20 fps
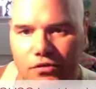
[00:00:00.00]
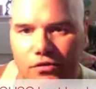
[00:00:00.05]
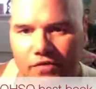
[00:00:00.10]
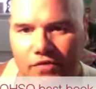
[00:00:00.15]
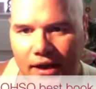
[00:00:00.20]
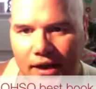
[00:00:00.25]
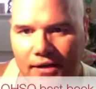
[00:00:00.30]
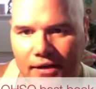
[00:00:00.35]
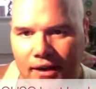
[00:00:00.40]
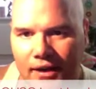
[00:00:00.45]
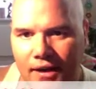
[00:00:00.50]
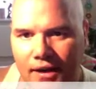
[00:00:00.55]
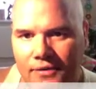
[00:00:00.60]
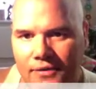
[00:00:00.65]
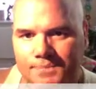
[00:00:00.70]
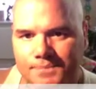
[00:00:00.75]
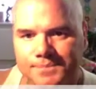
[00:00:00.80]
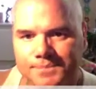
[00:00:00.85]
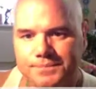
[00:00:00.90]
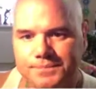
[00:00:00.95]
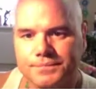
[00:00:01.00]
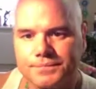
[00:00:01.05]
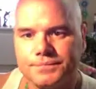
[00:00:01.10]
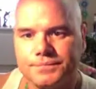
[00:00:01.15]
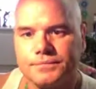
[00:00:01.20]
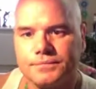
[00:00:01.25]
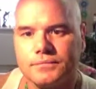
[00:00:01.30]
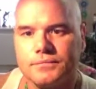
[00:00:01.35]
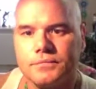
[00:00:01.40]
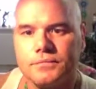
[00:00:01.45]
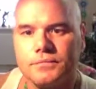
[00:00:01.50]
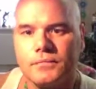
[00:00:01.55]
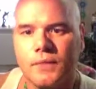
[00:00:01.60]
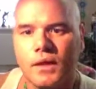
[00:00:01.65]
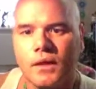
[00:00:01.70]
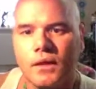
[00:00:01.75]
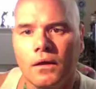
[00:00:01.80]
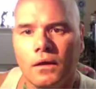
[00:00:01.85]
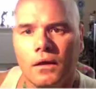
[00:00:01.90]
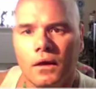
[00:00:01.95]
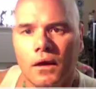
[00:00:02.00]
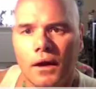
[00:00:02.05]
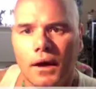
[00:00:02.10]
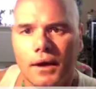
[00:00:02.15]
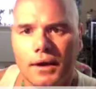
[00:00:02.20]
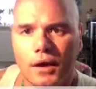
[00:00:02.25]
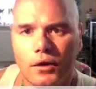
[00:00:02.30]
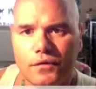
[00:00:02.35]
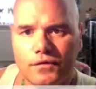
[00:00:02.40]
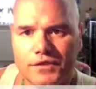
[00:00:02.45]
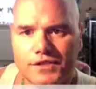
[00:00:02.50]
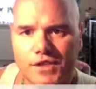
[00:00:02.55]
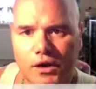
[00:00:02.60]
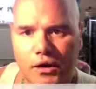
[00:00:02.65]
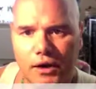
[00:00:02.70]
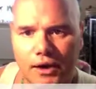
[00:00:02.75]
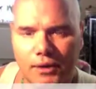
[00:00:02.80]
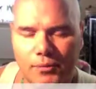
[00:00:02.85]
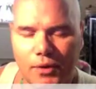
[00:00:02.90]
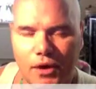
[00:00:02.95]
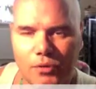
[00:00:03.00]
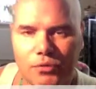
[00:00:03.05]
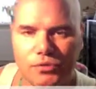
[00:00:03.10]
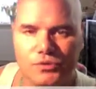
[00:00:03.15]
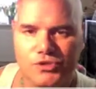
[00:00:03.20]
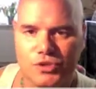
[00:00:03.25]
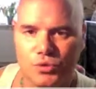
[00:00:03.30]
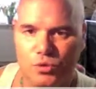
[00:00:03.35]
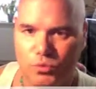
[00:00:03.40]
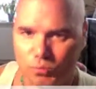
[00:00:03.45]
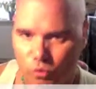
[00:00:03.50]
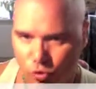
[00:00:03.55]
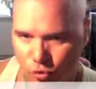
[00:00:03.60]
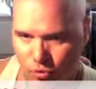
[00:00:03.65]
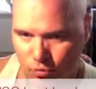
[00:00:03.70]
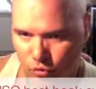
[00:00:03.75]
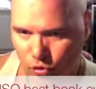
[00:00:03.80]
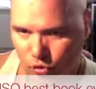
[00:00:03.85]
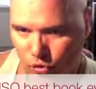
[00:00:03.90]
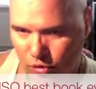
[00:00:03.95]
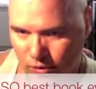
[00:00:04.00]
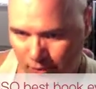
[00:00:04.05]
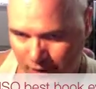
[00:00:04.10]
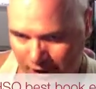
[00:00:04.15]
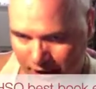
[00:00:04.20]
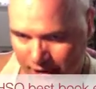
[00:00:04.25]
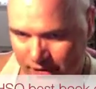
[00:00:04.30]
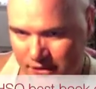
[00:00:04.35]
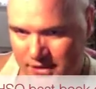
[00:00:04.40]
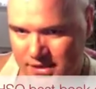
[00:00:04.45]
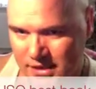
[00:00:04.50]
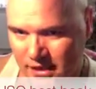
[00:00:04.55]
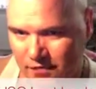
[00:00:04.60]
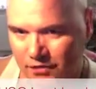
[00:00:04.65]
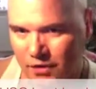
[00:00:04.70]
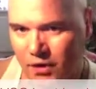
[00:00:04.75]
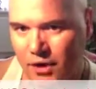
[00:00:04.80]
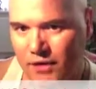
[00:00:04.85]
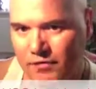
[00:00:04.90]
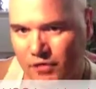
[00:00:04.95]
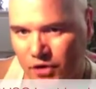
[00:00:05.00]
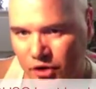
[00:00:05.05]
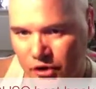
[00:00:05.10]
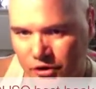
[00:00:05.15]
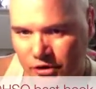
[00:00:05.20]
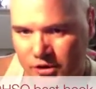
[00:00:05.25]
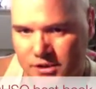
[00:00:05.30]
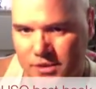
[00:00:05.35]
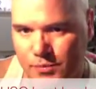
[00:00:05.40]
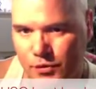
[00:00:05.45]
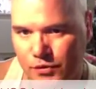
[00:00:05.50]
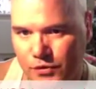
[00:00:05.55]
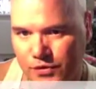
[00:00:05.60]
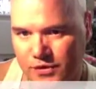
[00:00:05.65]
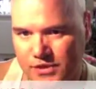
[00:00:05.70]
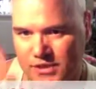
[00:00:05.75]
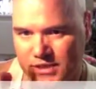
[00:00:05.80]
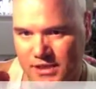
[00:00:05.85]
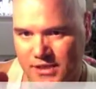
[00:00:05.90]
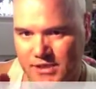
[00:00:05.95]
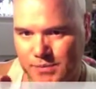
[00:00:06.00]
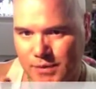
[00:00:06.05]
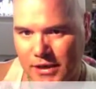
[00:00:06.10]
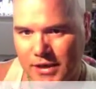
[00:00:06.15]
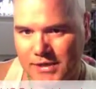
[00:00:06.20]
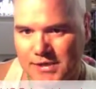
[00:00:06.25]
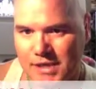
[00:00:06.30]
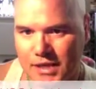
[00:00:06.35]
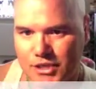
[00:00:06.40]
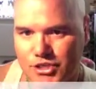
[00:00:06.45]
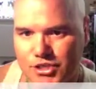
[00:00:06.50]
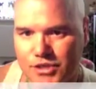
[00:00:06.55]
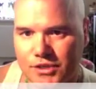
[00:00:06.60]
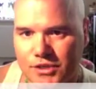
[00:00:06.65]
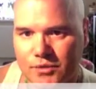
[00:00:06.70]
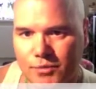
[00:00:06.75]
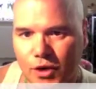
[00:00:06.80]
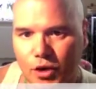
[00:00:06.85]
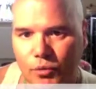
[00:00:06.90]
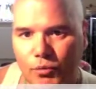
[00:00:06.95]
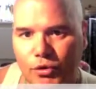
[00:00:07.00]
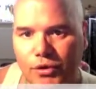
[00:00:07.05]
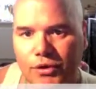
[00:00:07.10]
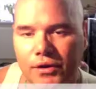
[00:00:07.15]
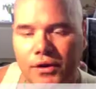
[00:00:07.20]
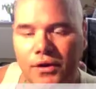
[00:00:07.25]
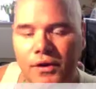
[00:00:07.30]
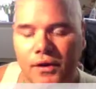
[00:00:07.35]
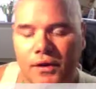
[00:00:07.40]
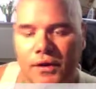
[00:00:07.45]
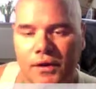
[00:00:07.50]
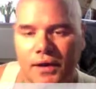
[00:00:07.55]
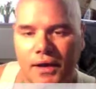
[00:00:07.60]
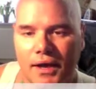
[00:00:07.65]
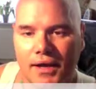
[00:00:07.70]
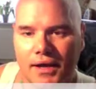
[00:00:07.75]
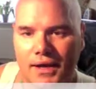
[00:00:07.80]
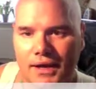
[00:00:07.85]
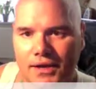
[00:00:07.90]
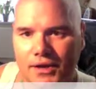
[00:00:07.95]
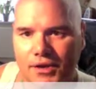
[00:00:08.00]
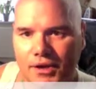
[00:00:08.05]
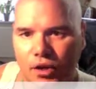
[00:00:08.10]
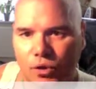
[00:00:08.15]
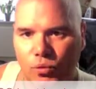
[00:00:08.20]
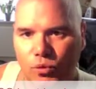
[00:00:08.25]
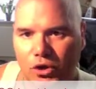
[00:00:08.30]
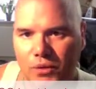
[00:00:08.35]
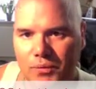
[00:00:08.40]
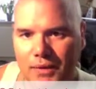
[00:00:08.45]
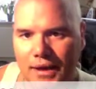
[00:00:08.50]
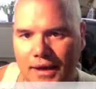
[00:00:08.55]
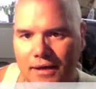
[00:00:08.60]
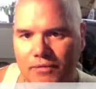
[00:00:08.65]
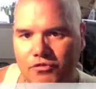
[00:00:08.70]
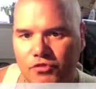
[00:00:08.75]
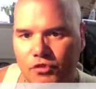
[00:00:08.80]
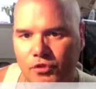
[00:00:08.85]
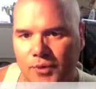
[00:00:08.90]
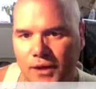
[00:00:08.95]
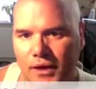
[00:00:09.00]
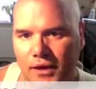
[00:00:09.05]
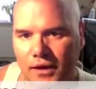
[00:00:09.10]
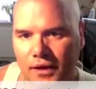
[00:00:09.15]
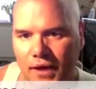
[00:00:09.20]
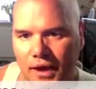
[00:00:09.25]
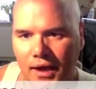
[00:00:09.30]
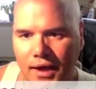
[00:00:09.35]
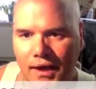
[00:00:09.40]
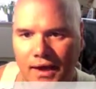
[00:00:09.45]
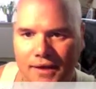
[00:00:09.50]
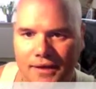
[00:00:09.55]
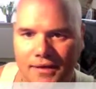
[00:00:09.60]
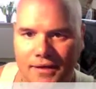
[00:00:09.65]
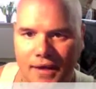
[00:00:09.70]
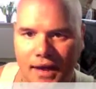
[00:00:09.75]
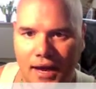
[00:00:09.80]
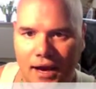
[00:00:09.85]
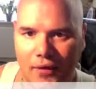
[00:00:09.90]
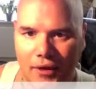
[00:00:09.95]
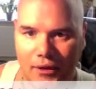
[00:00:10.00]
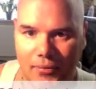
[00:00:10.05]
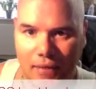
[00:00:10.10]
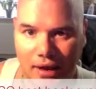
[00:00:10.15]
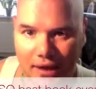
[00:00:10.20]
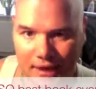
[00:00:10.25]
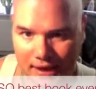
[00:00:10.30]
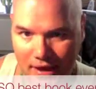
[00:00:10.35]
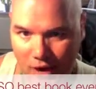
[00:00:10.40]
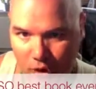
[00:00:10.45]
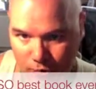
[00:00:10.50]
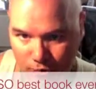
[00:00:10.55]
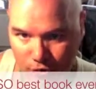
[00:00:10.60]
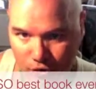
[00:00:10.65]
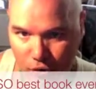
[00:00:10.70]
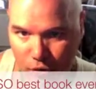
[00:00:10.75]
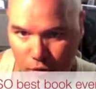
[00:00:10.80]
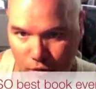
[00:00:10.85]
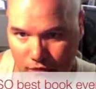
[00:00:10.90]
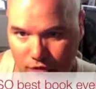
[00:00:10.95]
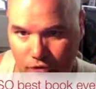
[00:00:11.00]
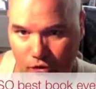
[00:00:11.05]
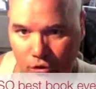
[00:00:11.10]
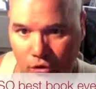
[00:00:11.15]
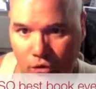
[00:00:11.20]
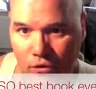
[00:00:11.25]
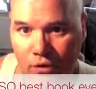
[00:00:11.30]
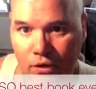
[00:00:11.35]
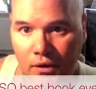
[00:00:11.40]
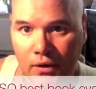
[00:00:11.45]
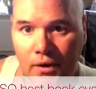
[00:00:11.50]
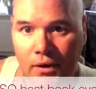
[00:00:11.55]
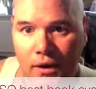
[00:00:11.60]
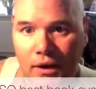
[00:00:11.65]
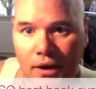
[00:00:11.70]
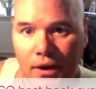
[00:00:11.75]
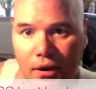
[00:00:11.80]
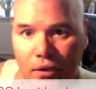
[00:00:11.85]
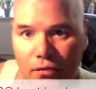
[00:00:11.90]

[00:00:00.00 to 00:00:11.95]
And over time, I will talk more and more about the stuff that I've learned, because I'm on the 6th meditation at the moment. and let you know what I'm getting from it and how it may help you with your health and vitality and lifestyle.